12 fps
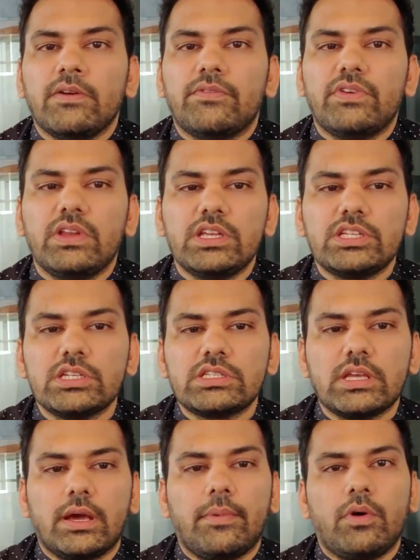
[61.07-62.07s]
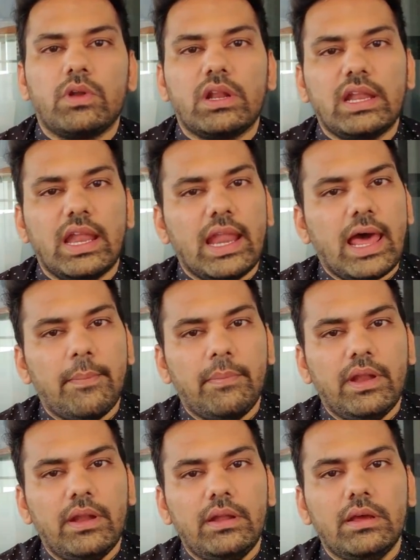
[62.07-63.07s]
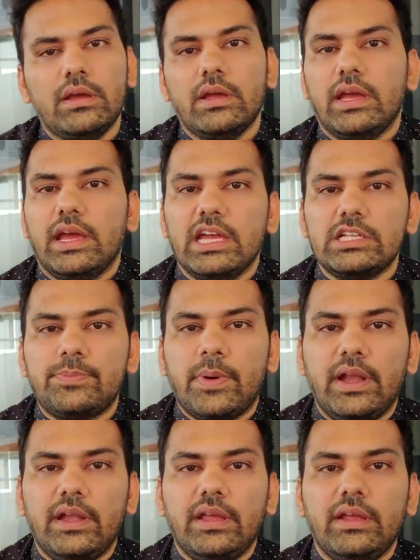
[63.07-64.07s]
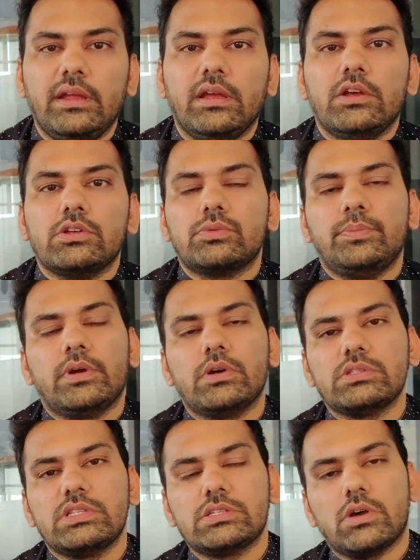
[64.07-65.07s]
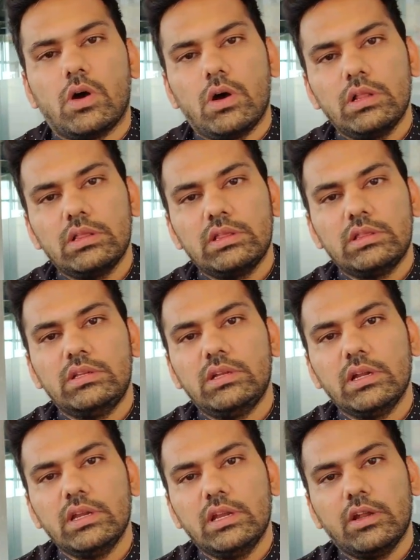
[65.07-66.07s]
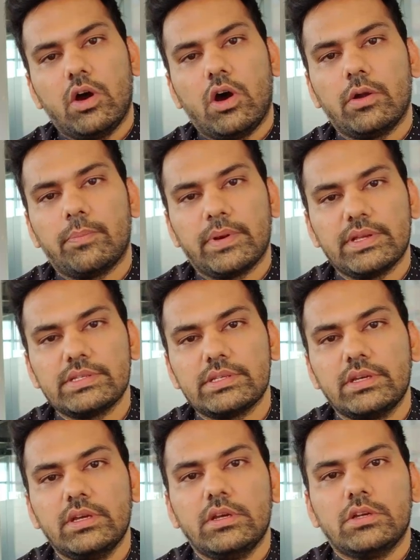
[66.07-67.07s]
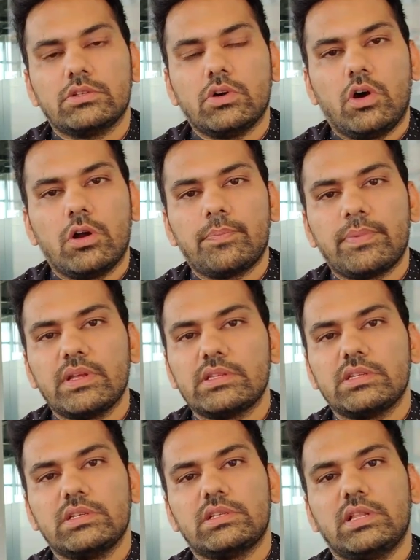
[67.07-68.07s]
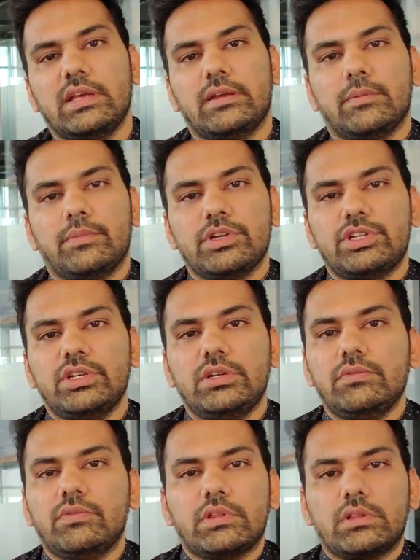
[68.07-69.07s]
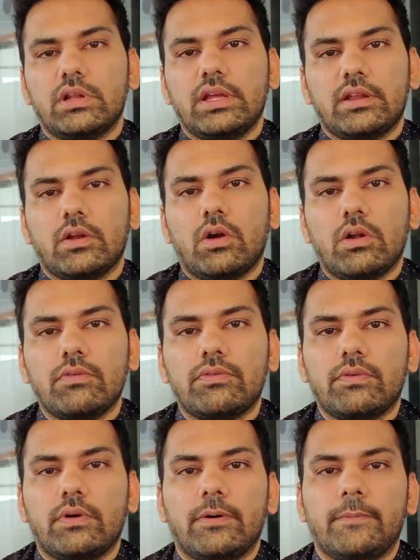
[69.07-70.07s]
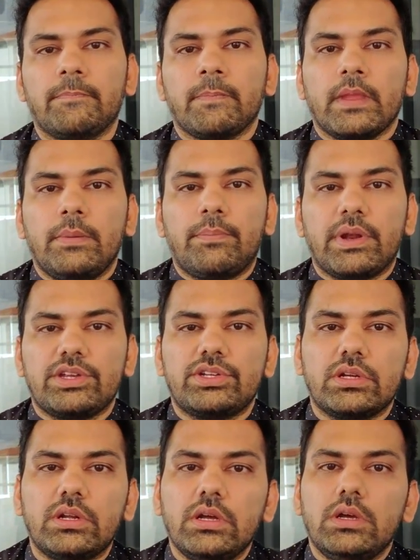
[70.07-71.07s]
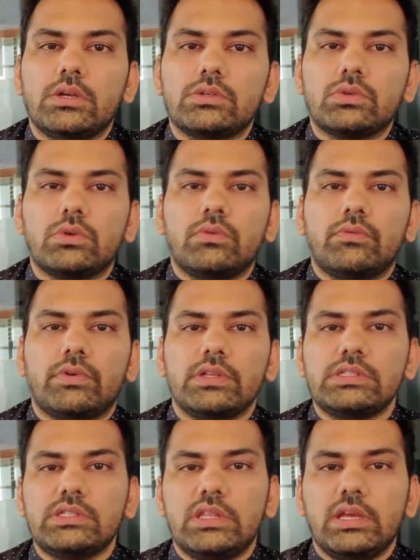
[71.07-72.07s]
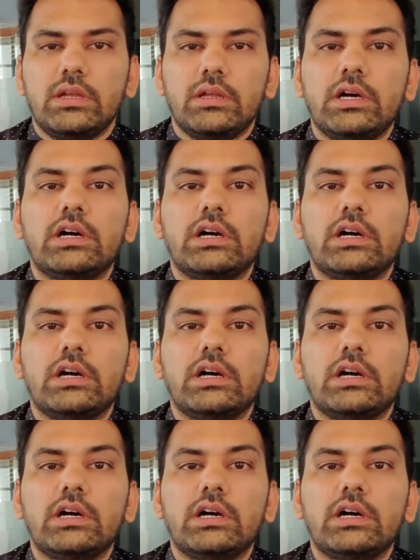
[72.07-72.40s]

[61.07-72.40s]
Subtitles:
Finishes about a laminate, edge binding, so because this is all done in a hot press. So hot press is like a machine with like a lot of pressure. So once they